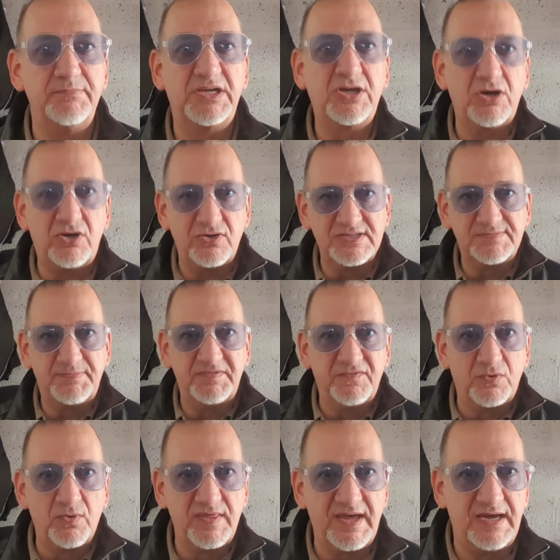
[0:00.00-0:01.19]
because
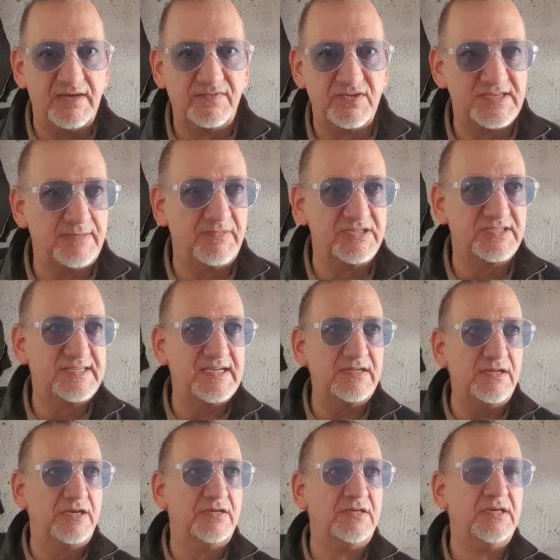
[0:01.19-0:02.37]
before that I've got so much to tell
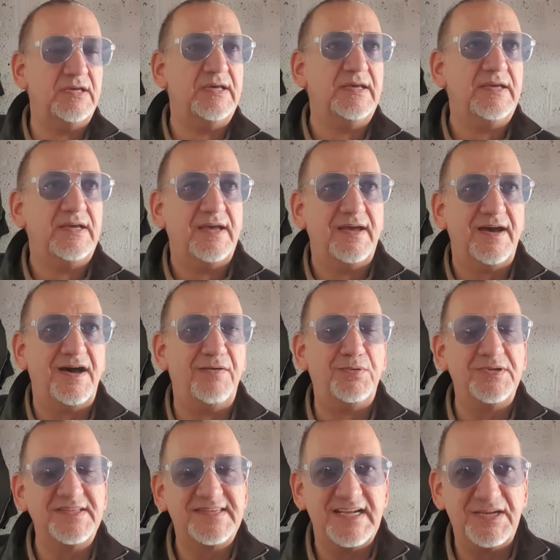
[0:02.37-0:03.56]
you. I want
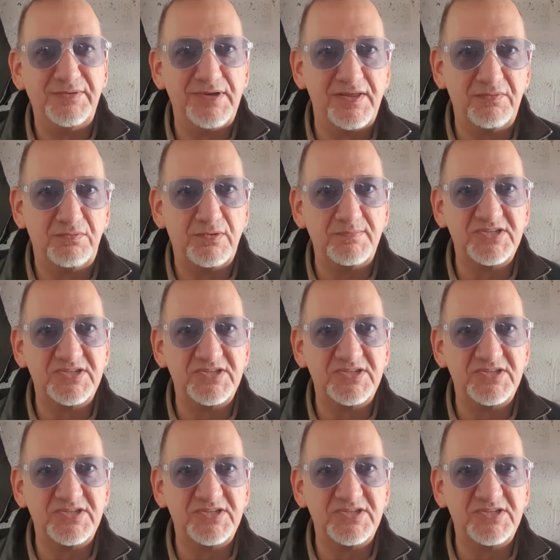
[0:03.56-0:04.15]
to tell you another Rob